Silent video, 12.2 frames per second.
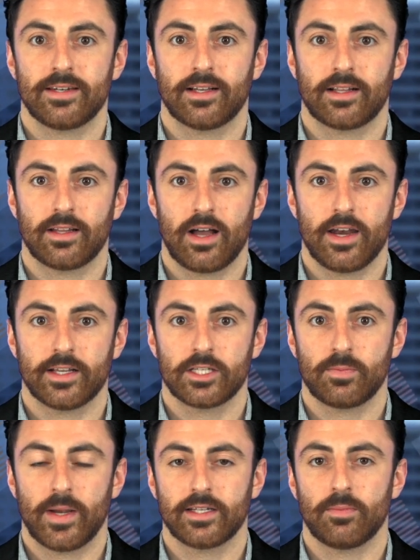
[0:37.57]
decline
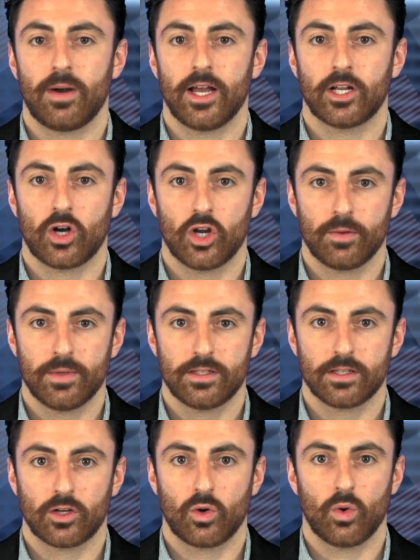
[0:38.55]
expected by
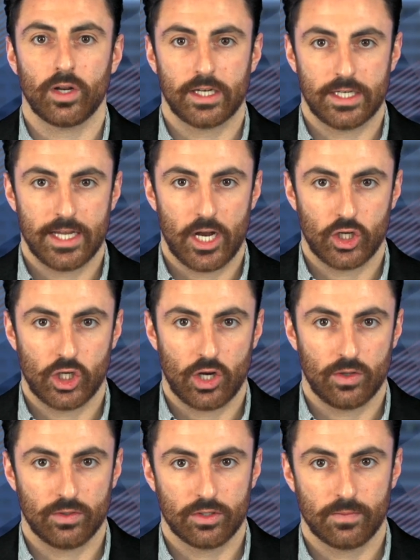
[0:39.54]
economists, according to Dow
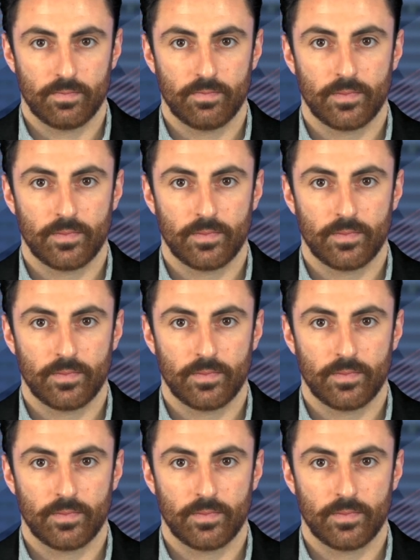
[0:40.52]
Jones.